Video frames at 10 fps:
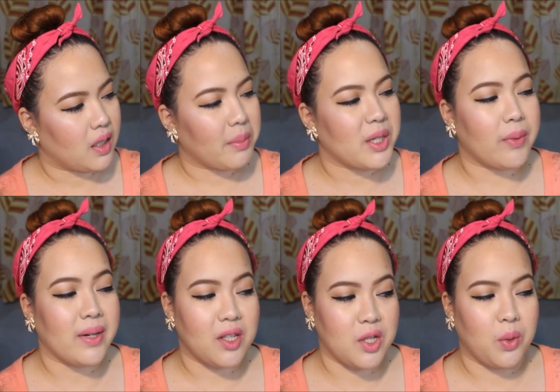Number
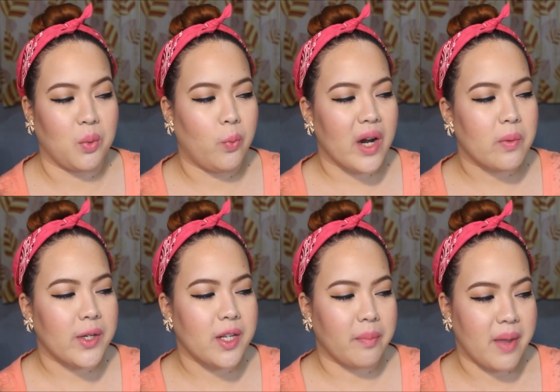22. Where
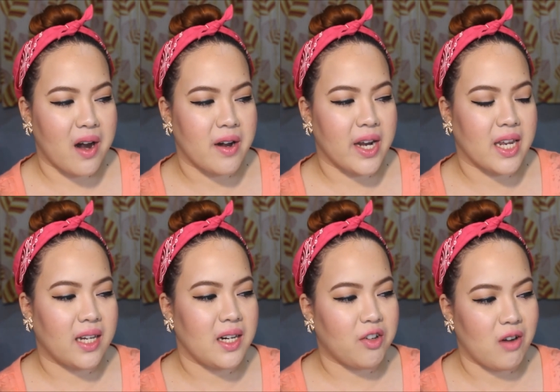would you bury
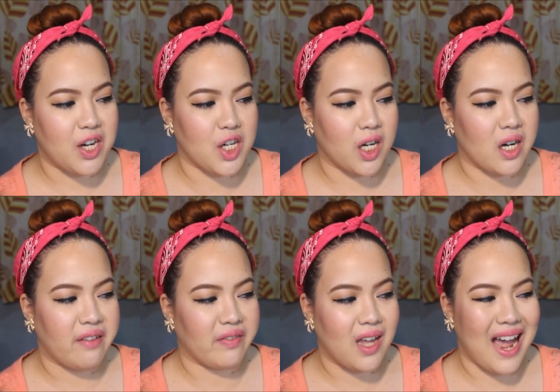hidden treasure
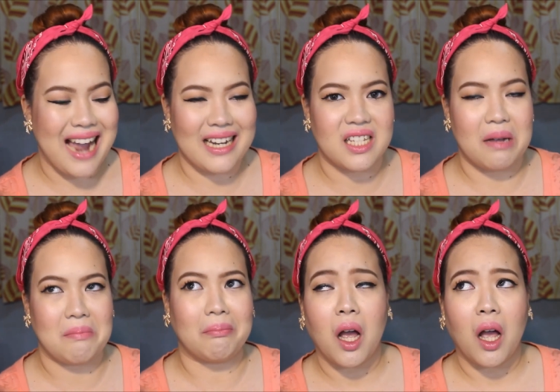if you had some?